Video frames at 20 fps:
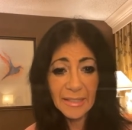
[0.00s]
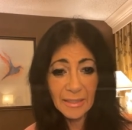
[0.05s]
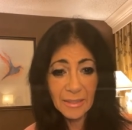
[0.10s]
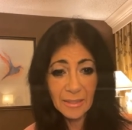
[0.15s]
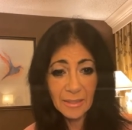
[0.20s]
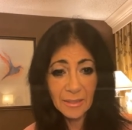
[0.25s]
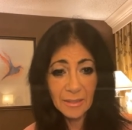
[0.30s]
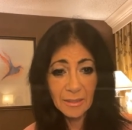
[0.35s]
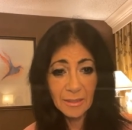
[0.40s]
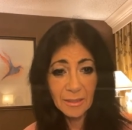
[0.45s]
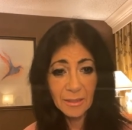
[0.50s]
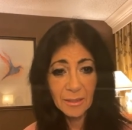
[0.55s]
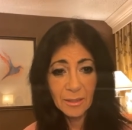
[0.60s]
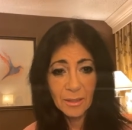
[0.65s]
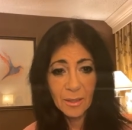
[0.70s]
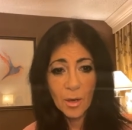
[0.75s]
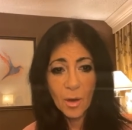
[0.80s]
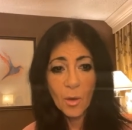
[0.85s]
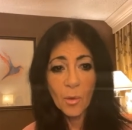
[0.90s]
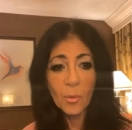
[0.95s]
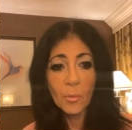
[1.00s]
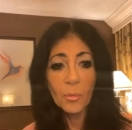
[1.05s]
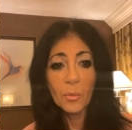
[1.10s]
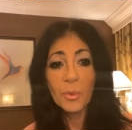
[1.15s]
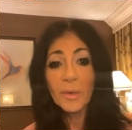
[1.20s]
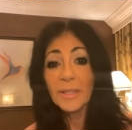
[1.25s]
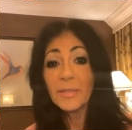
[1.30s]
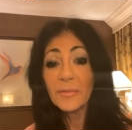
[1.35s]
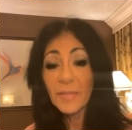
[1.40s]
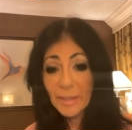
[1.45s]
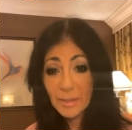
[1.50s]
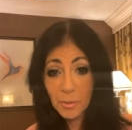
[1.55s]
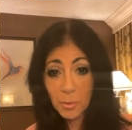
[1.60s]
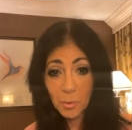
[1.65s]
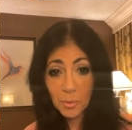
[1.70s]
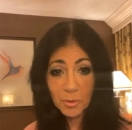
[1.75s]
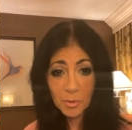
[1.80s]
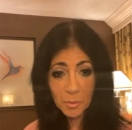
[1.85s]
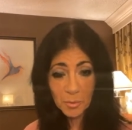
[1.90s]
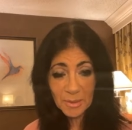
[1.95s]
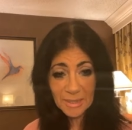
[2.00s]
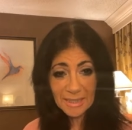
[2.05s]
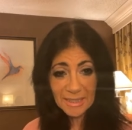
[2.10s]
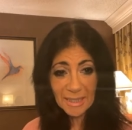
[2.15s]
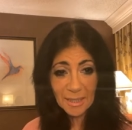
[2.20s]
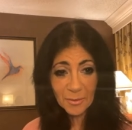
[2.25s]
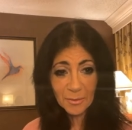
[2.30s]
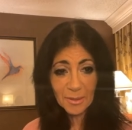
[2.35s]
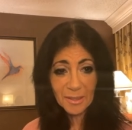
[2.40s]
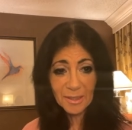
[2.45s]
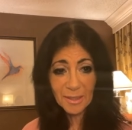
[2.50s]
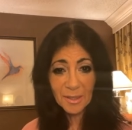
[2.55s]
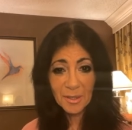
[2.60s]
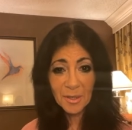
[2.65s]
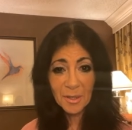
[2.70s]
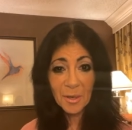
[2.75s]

it what if I told you a secret?